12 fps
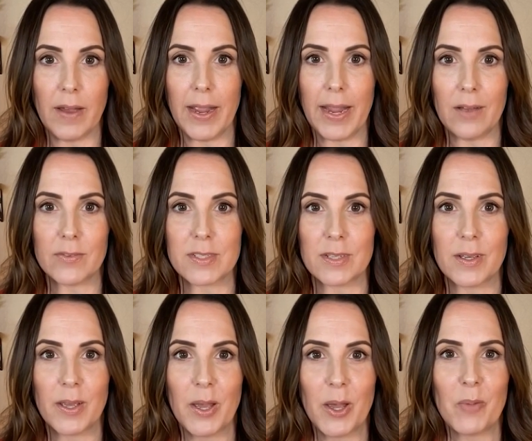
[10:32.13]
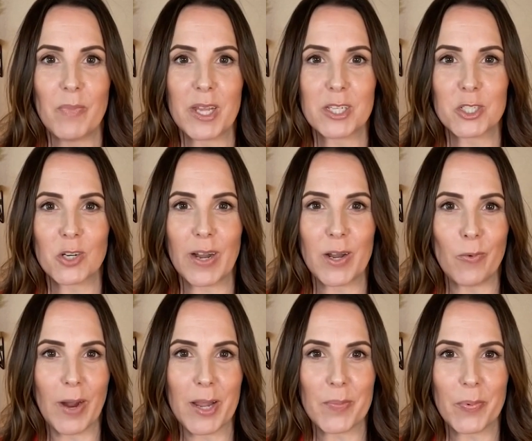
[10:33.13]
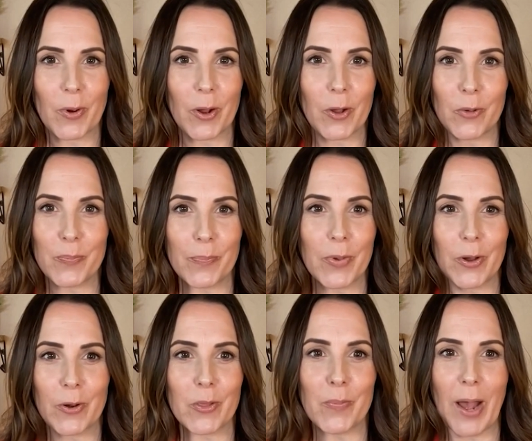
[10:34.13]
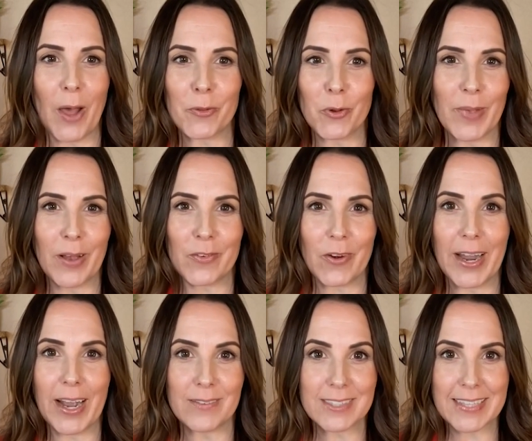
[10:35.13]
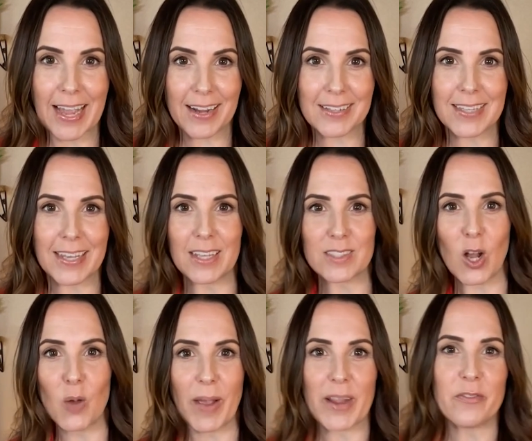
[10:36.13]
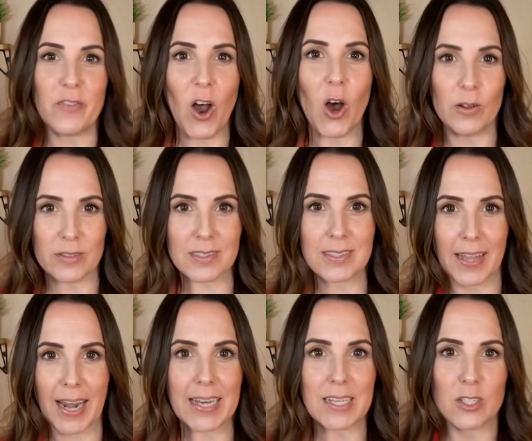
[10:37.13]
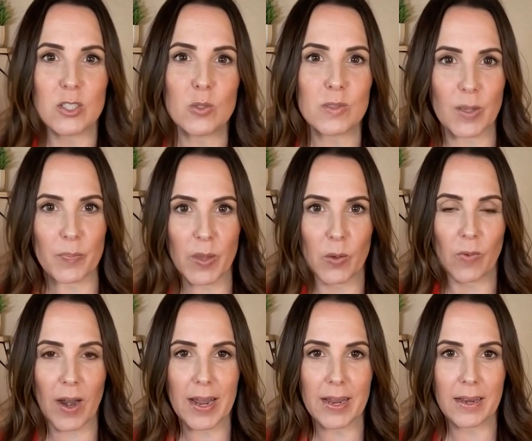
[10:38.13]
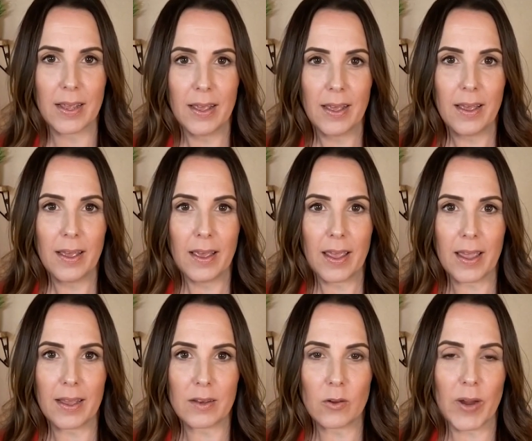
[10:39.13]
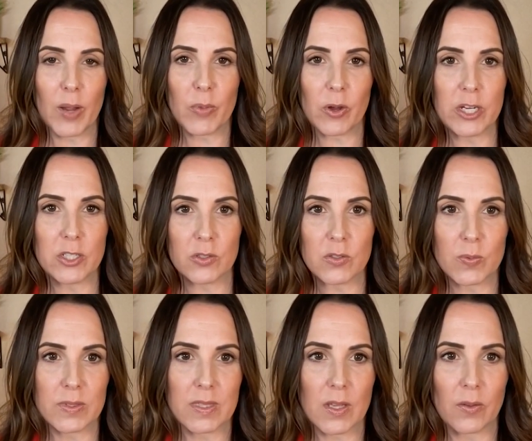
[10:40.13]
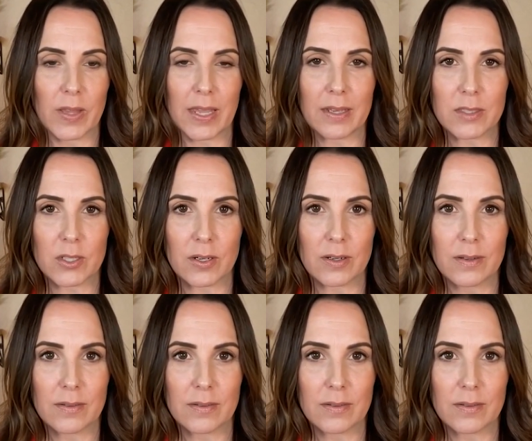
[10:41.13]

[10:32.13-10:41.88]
I have to make sure I wipe or go to the bathroom after I have sex. Like it's all my fault that I didn't do something right. And cranberry juice was the only answer.